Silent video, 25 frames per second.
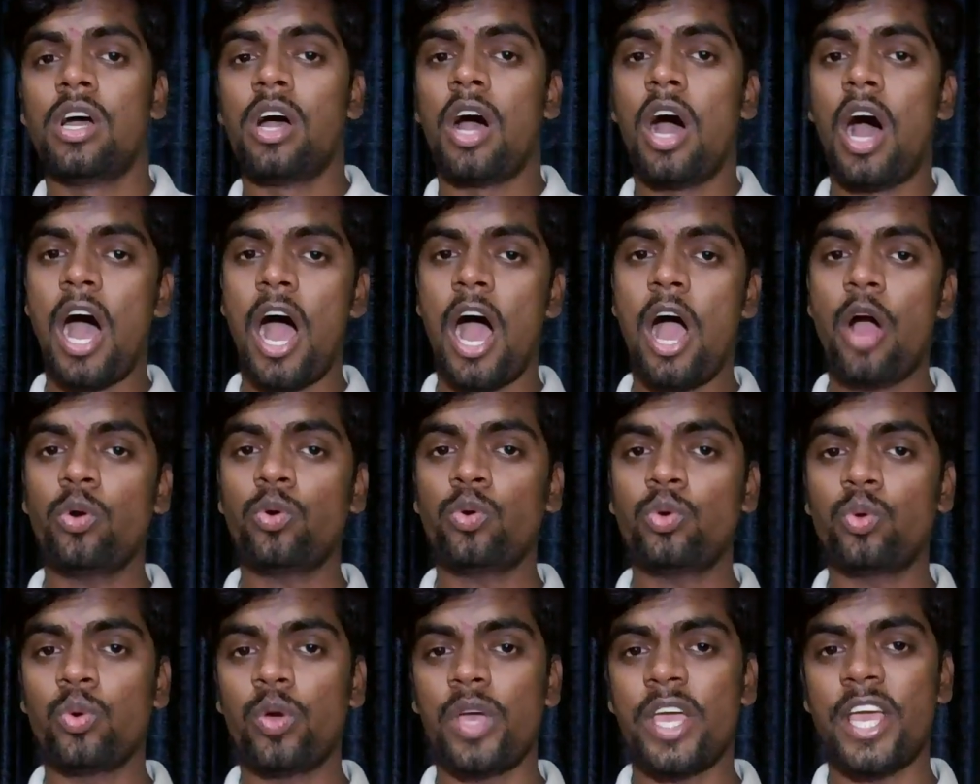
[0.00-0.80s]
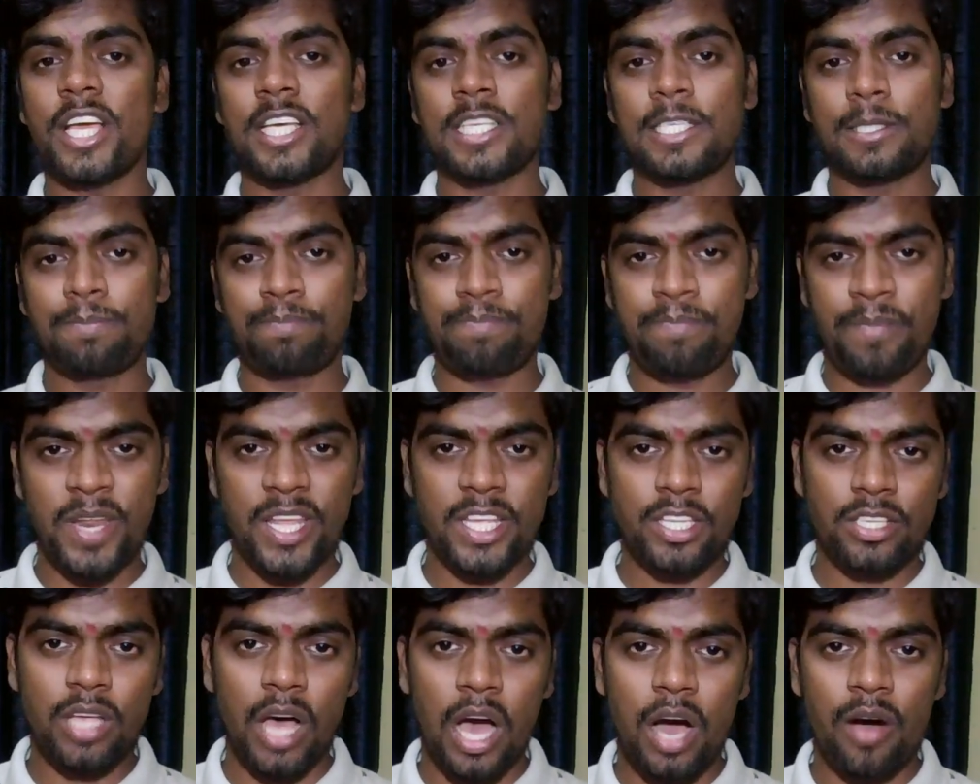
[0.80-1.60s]
how to
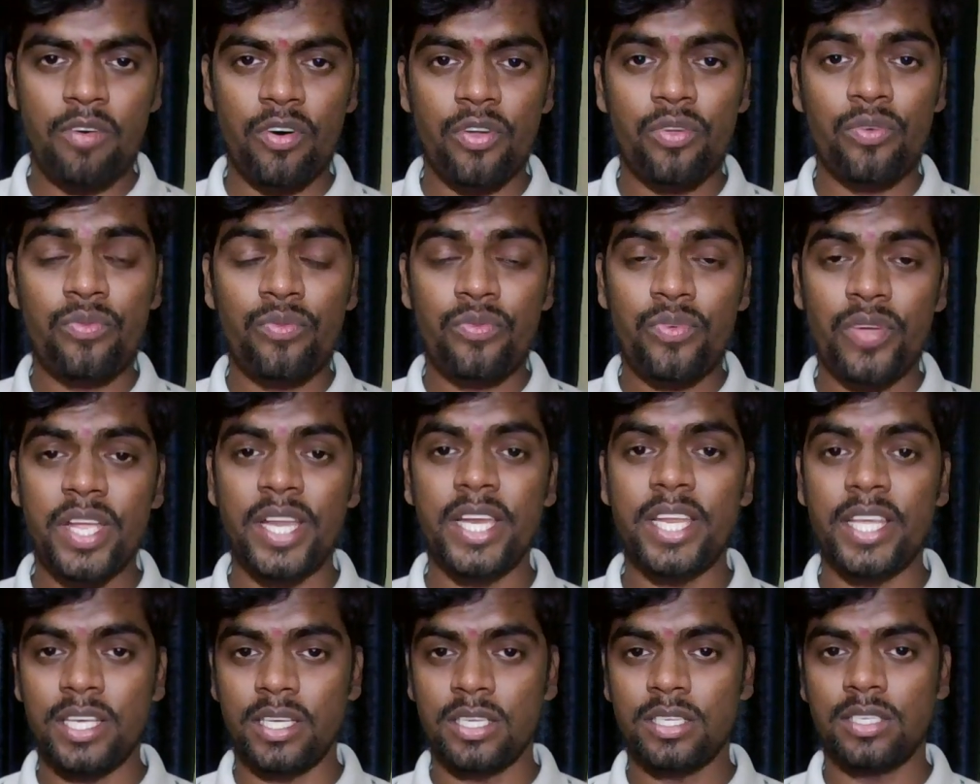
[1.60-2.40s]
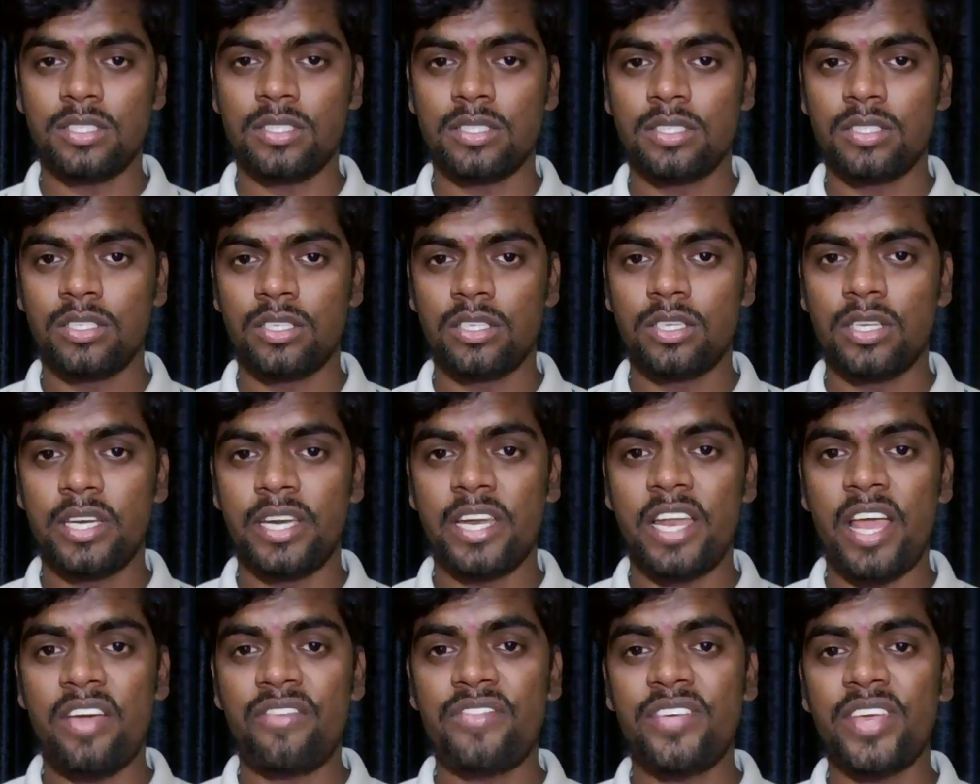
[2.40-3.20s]
express our feeling,
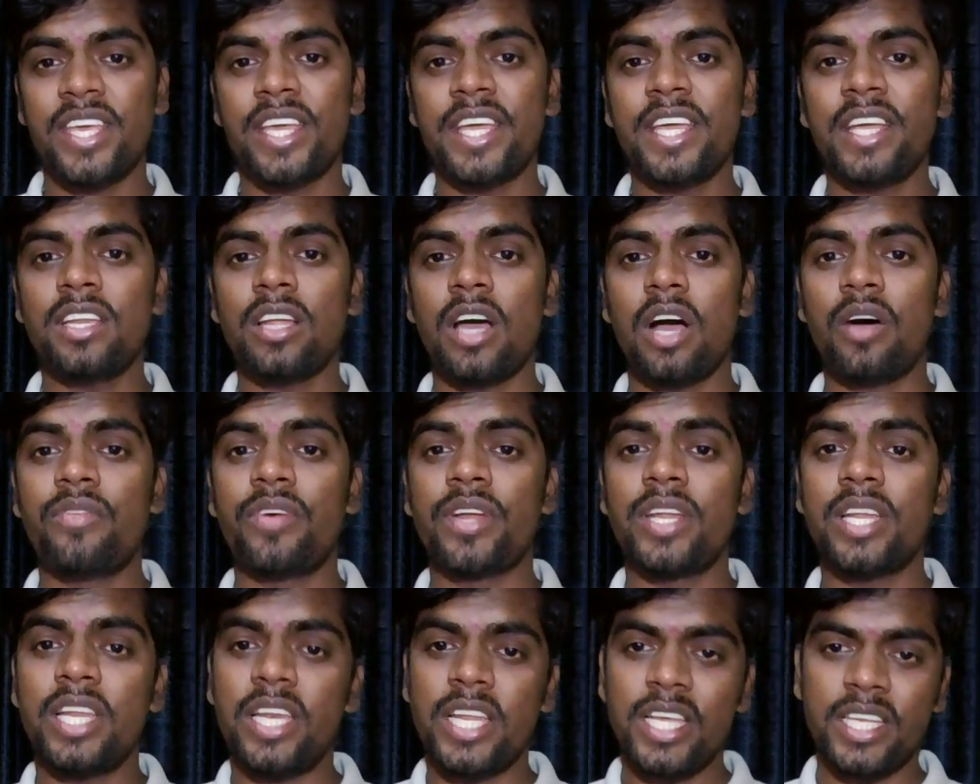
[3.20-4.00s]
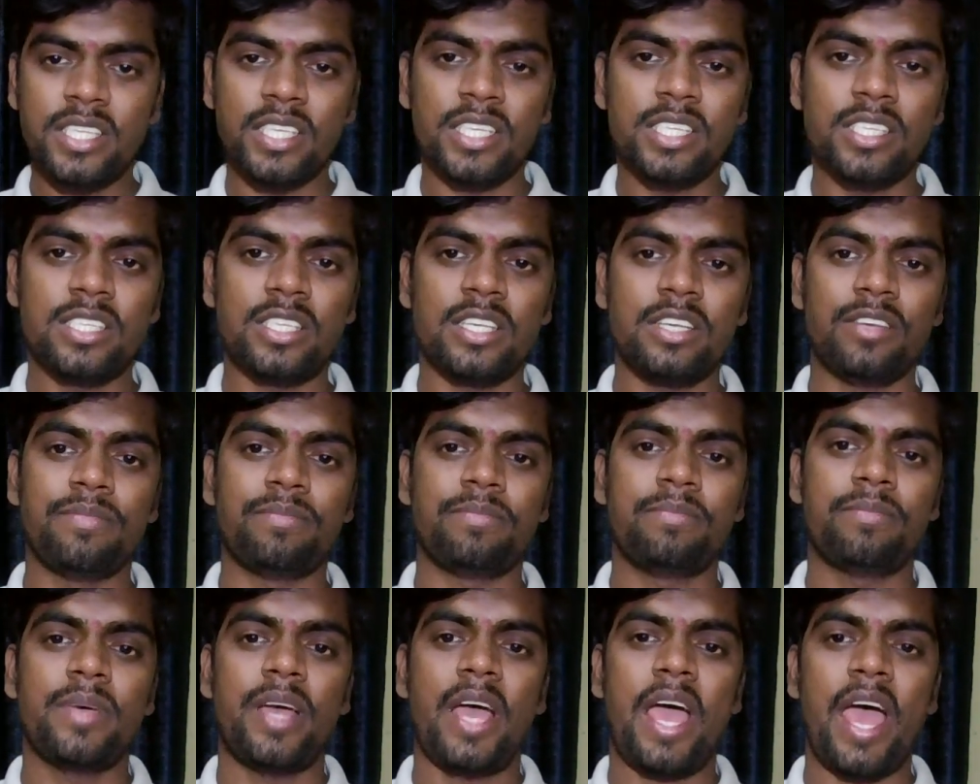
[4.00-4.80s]
navigate our
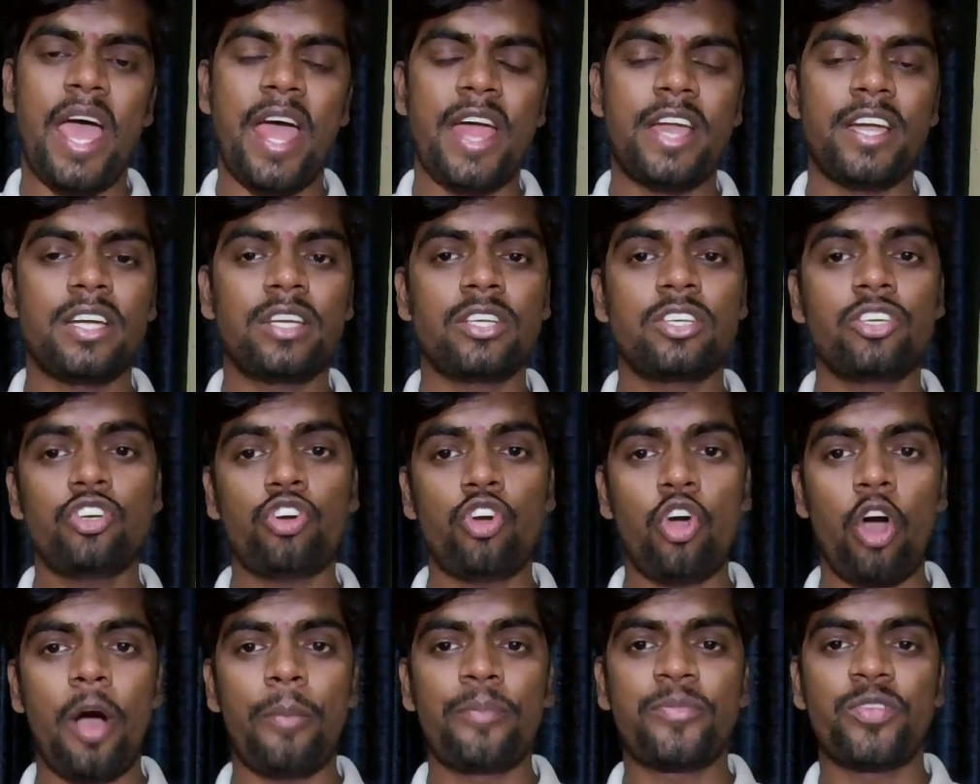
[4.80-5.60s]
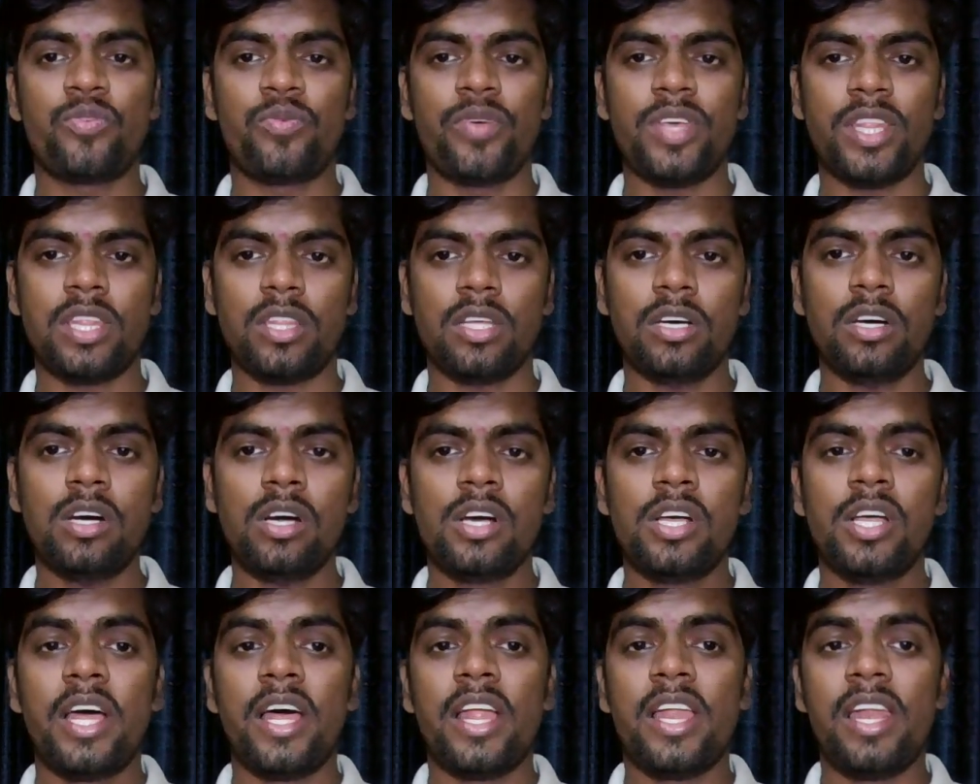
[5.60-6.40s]
relationship, and cope with the
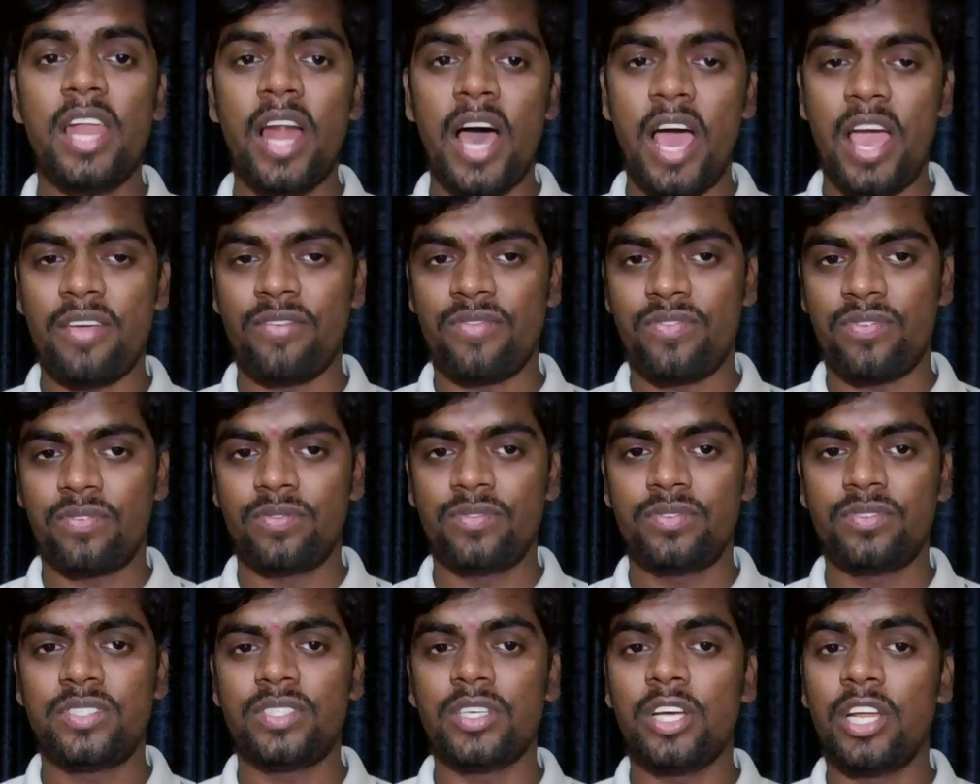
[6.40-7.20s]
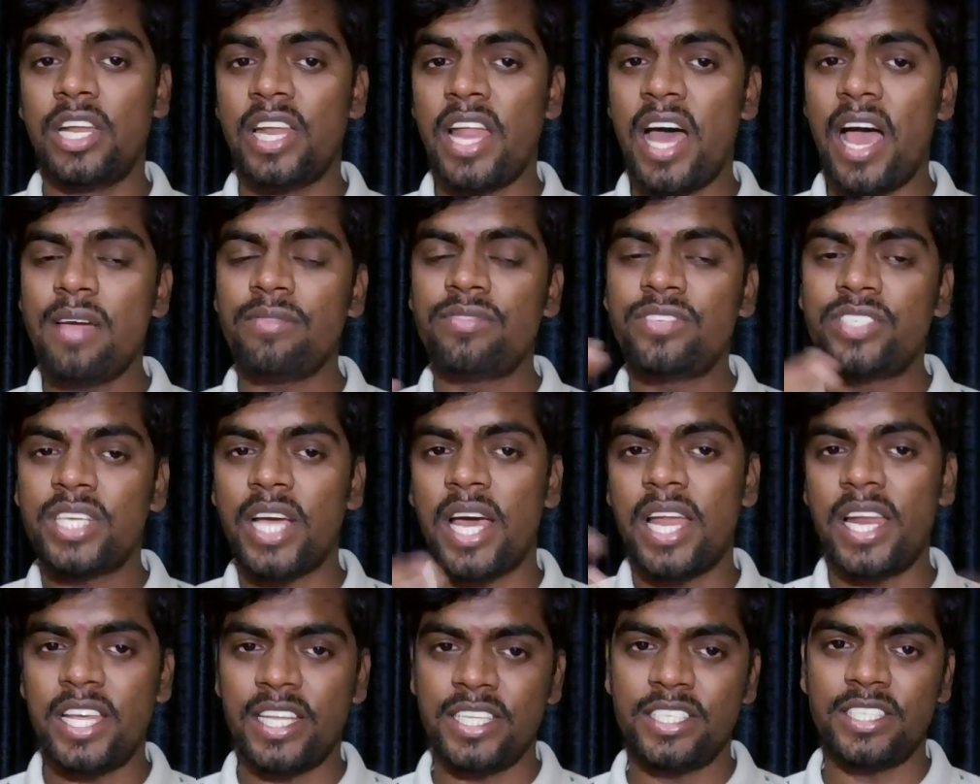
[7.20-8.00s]
life
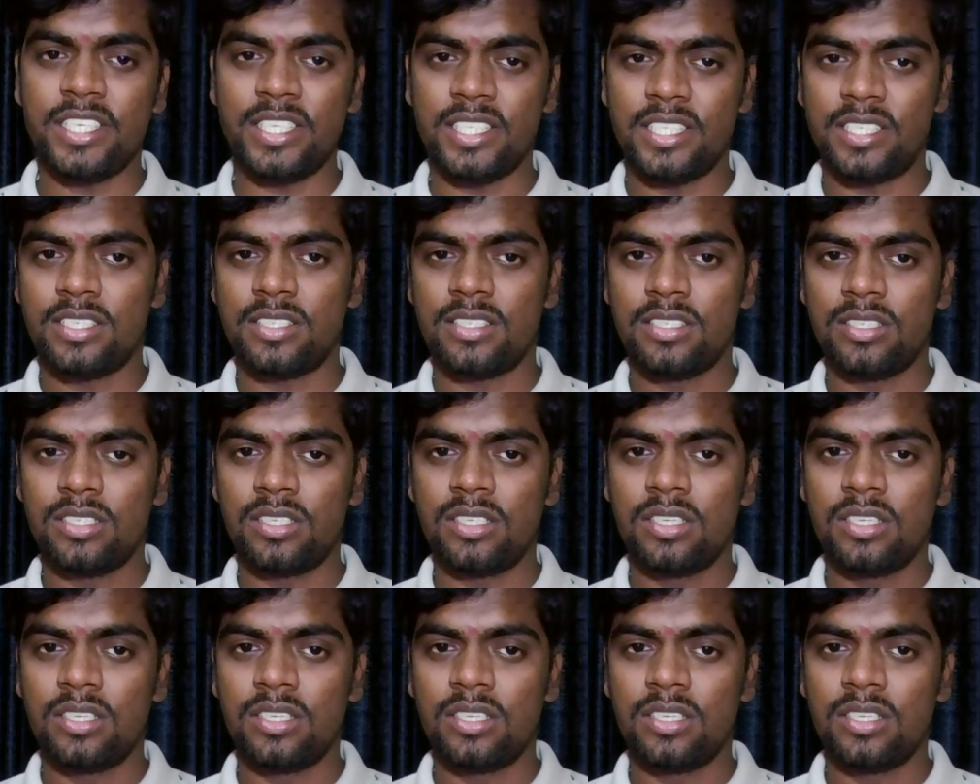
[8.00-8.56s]
challenges